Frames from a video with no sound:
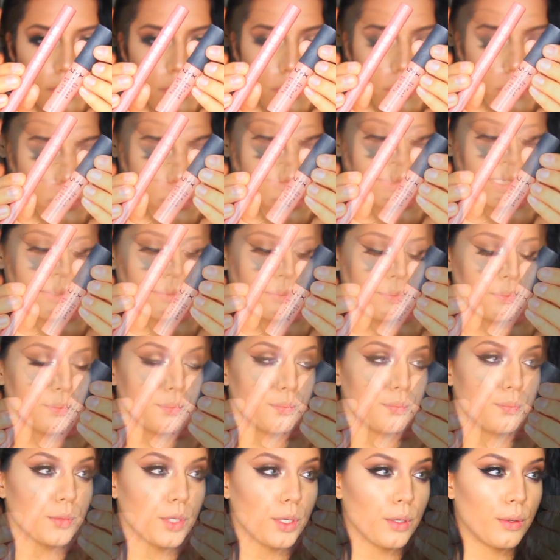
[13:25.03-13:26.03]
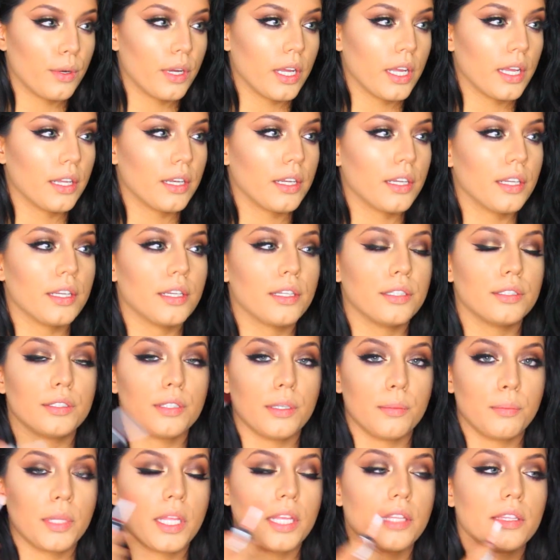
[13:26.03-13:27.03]
So I'm going to go ahead and
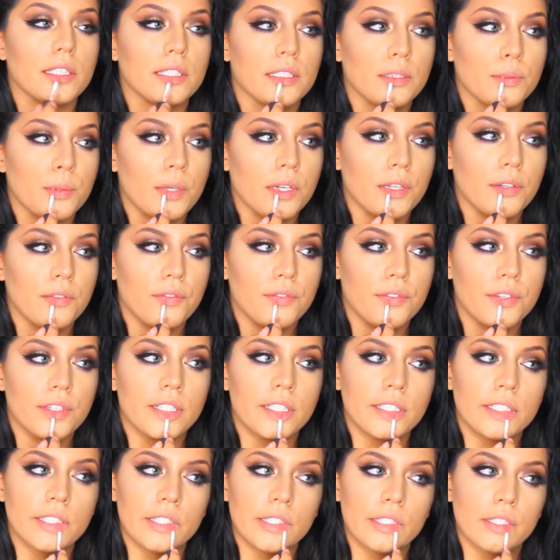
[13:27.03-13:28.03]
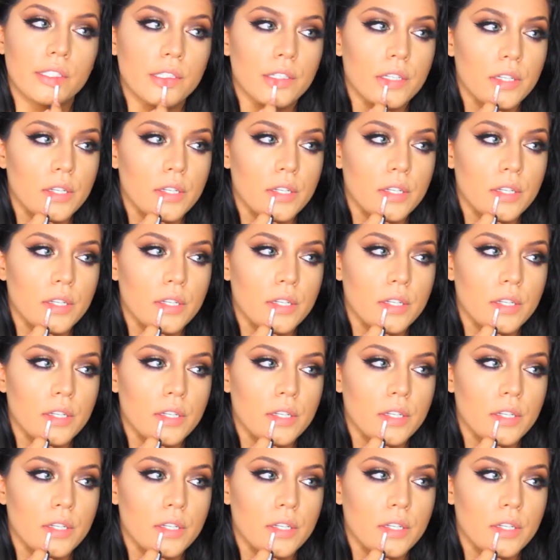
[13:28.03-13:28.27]
apply this one first.